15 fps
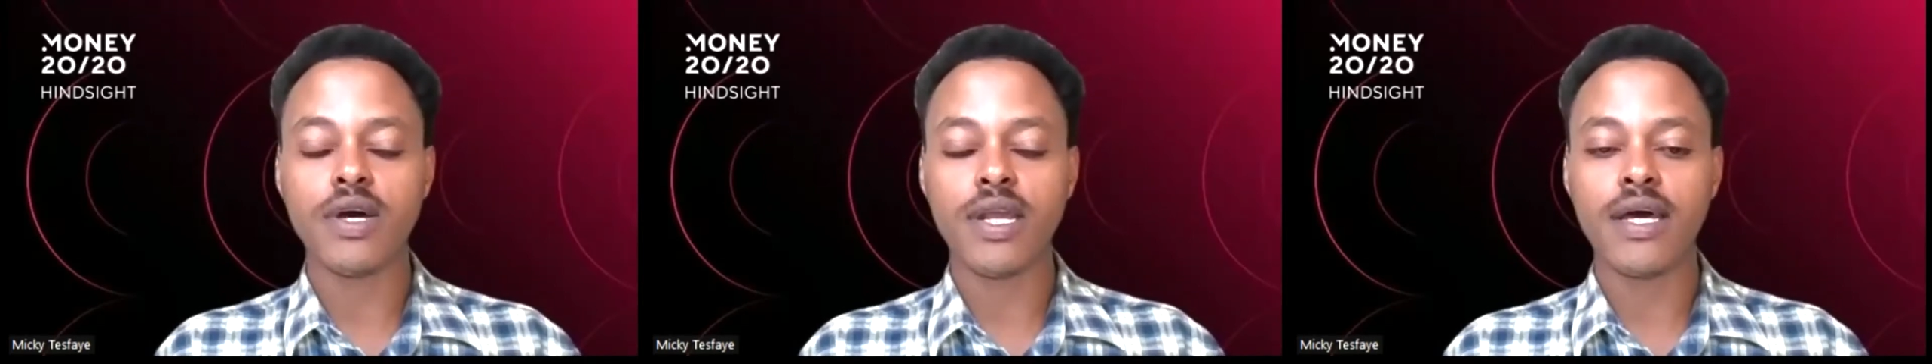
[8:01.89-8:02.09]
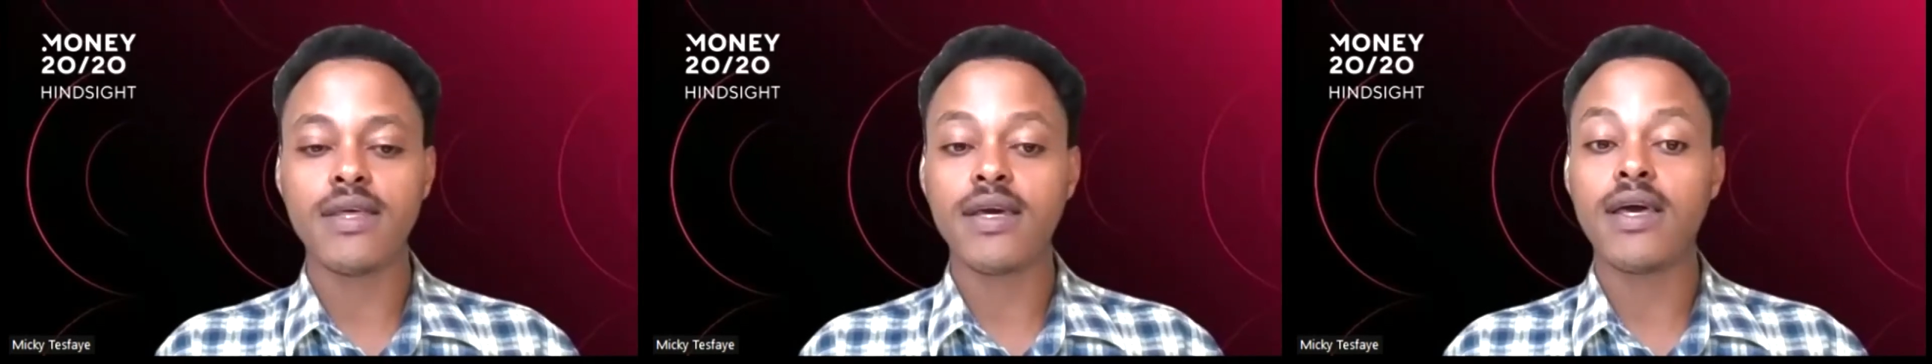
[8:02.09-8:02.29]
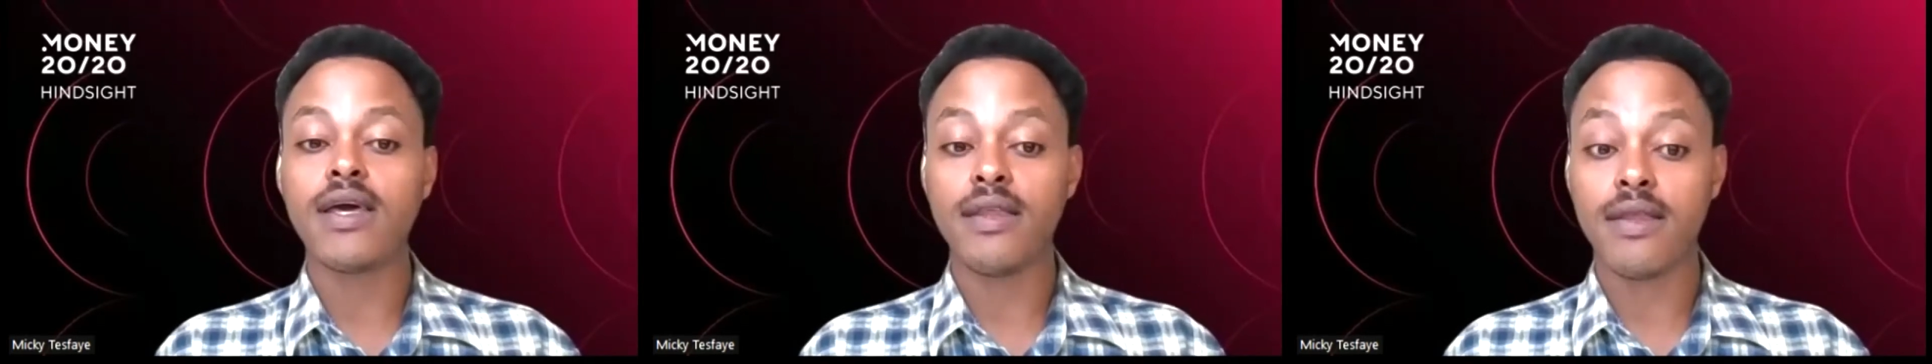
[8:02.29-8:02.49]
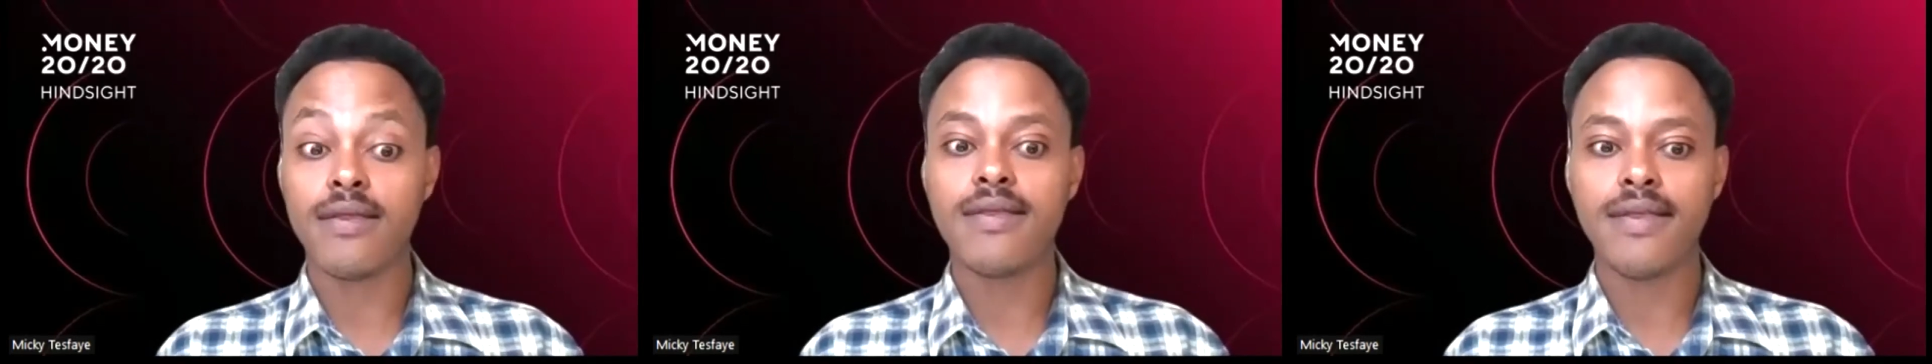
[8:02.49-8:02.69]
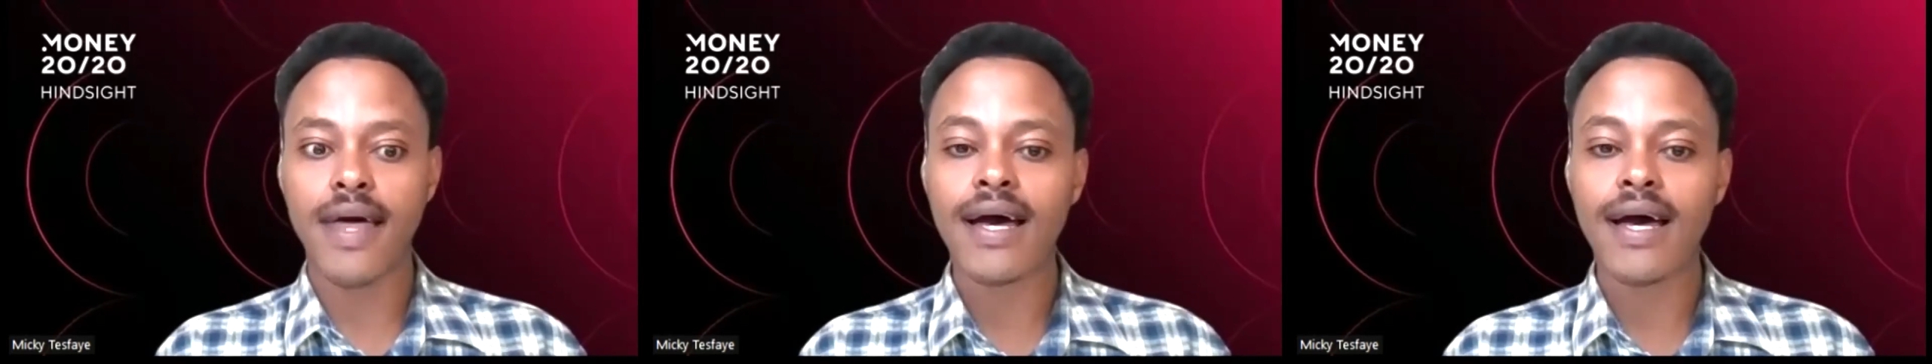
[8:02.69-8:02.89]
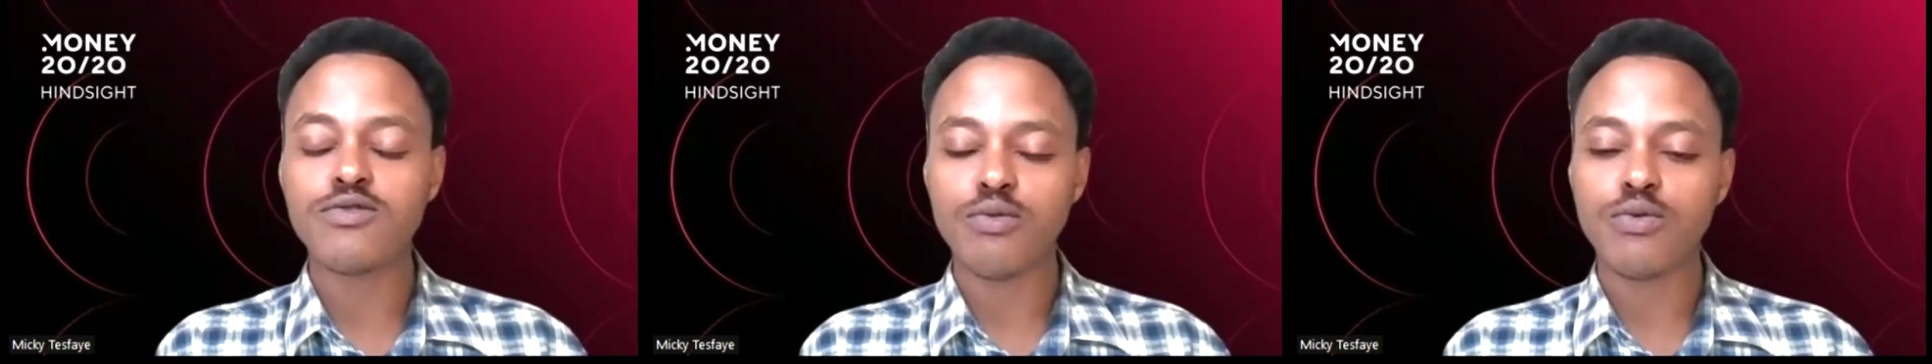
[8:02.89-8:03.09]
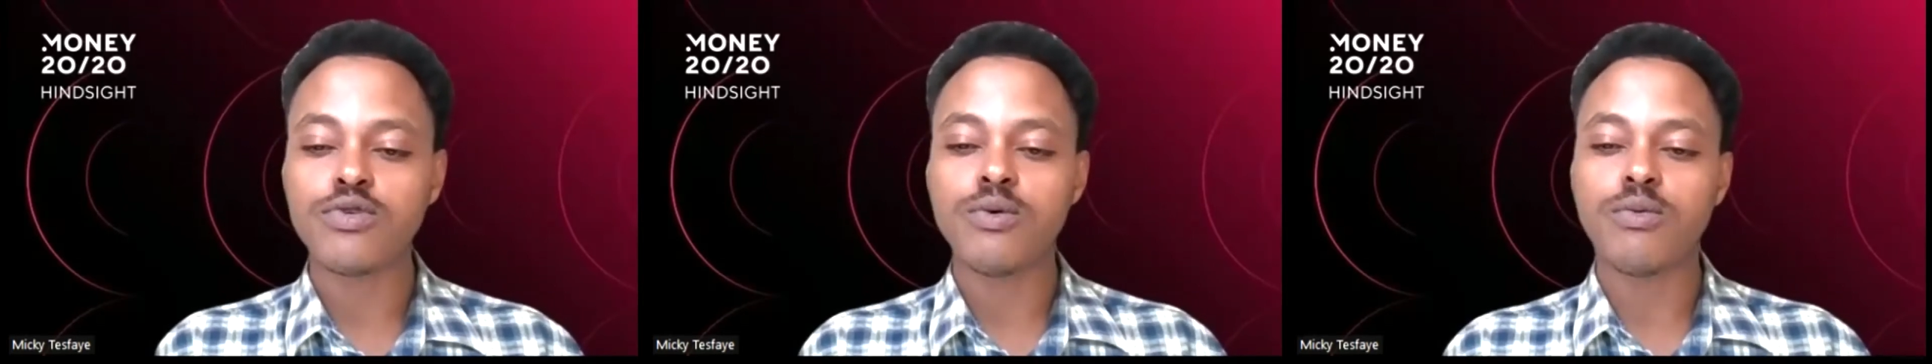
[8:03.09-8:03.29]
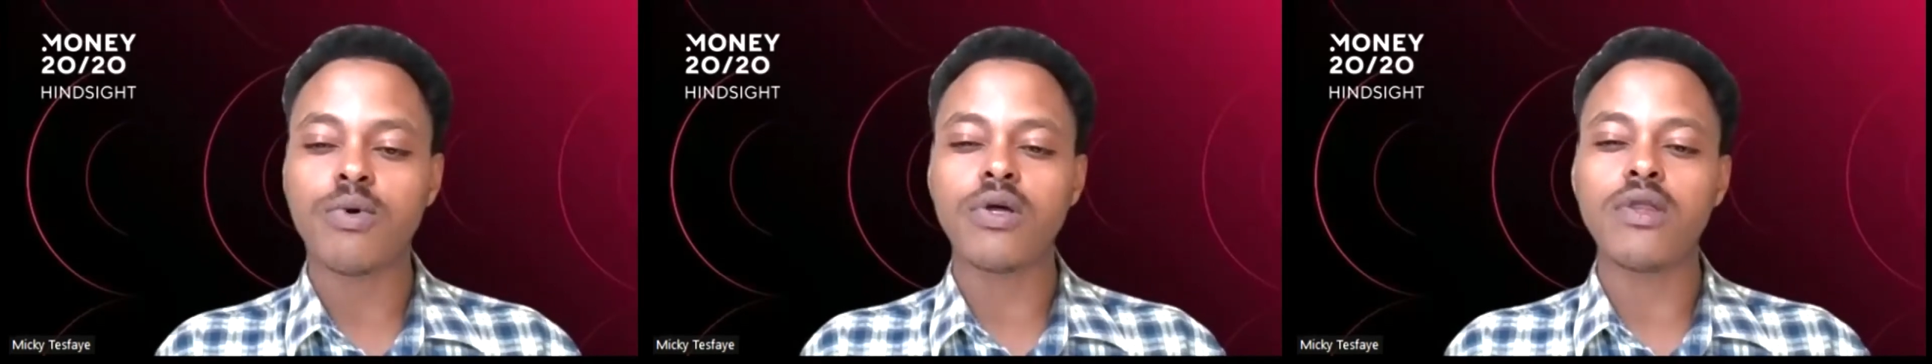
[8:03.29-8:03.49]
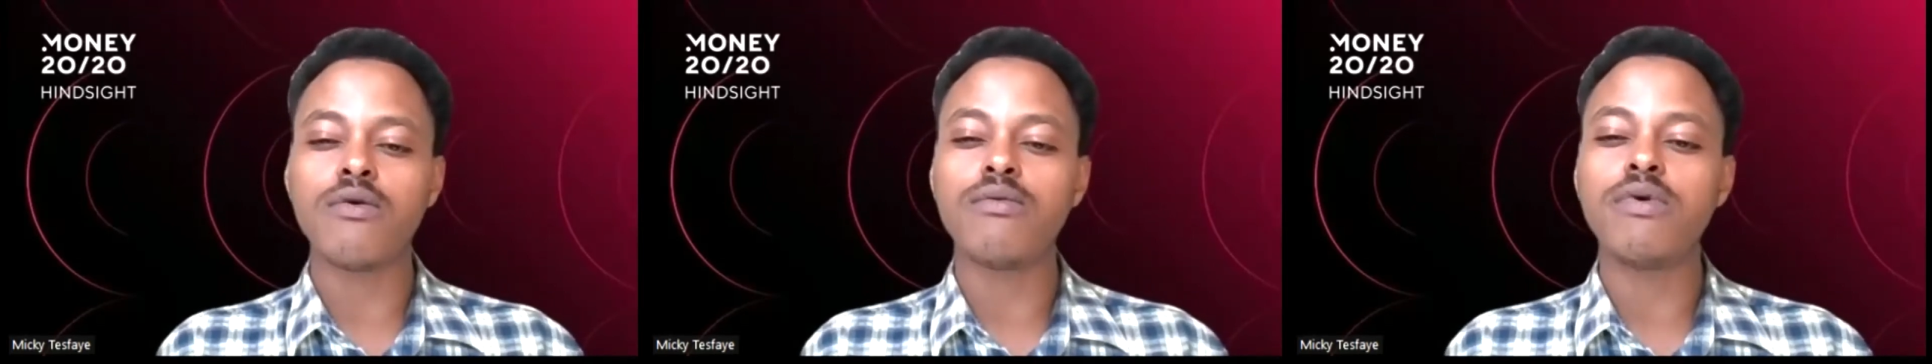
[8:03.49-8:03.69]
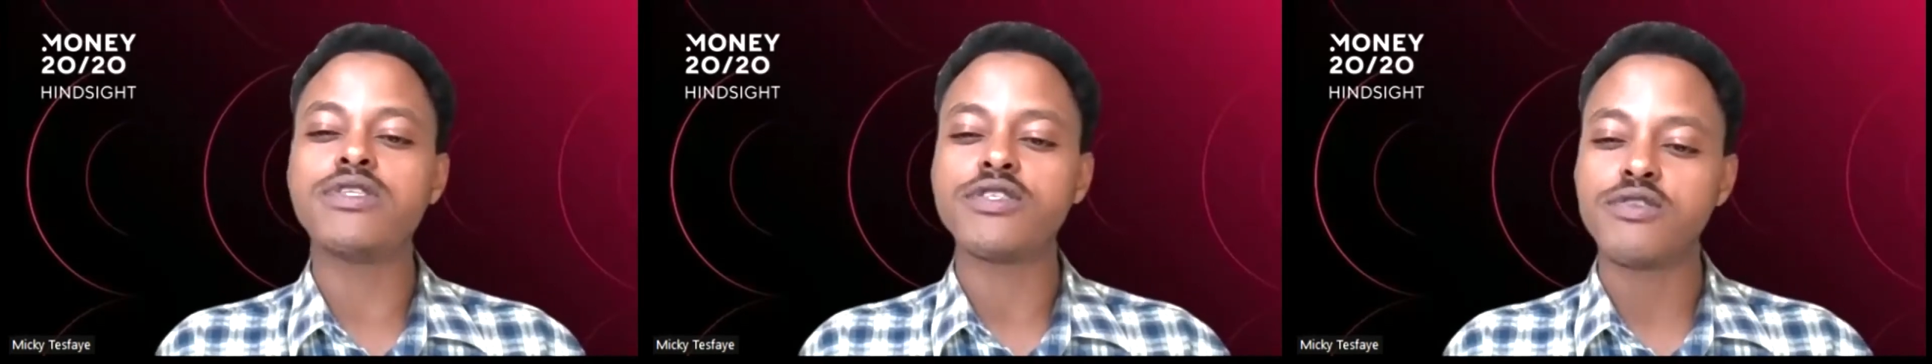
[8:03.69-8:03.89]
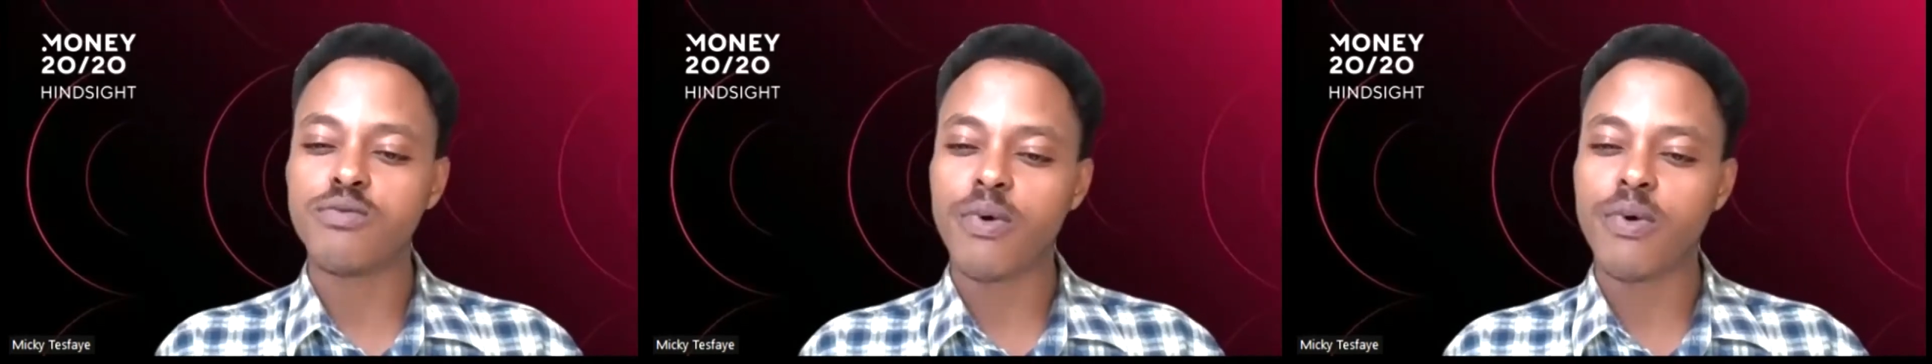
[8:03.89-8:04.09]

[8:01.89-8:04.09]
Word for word: And I think that's also one of the reasons